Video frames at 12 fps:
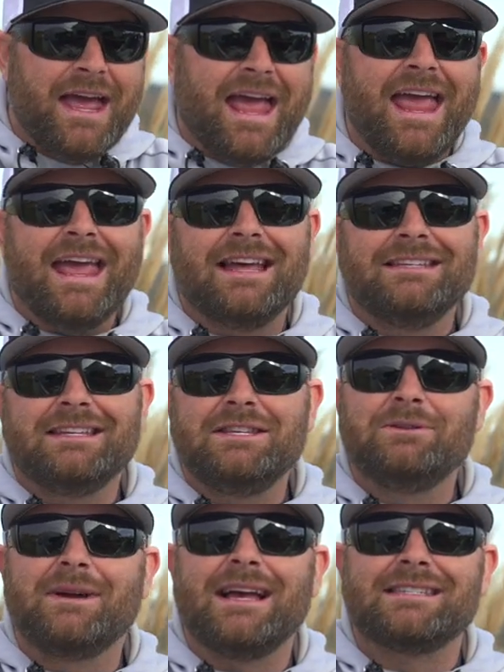and uh,
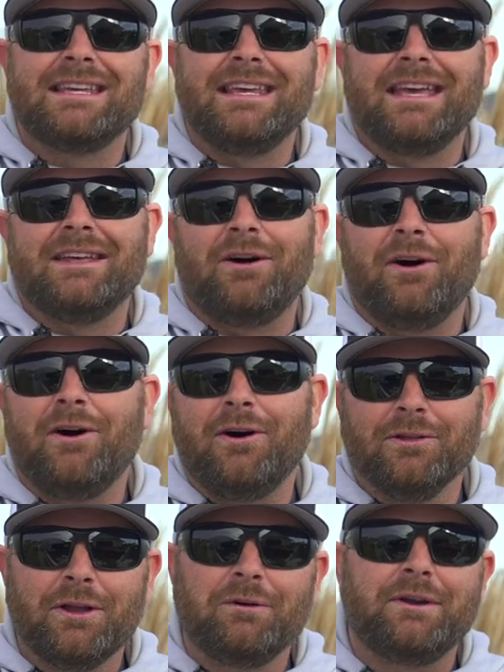you guys can get
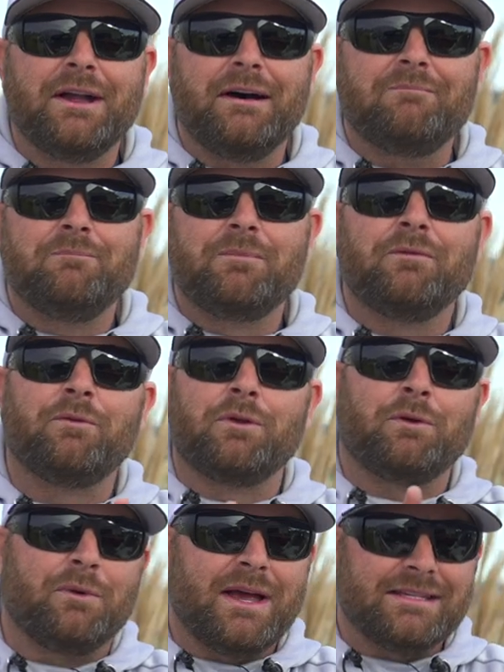all loaded up for
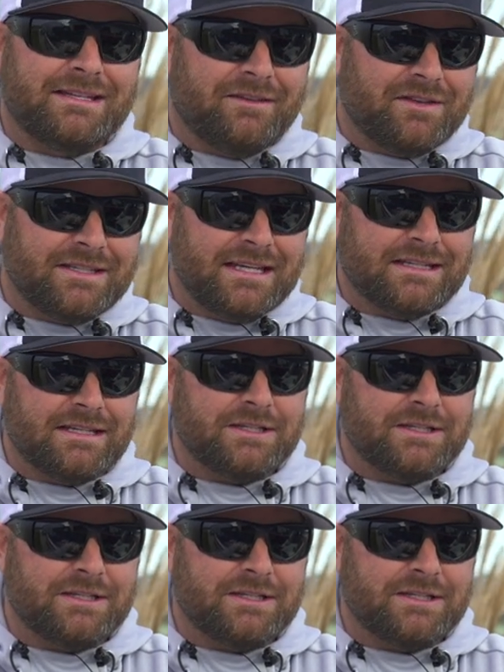the rest of the season.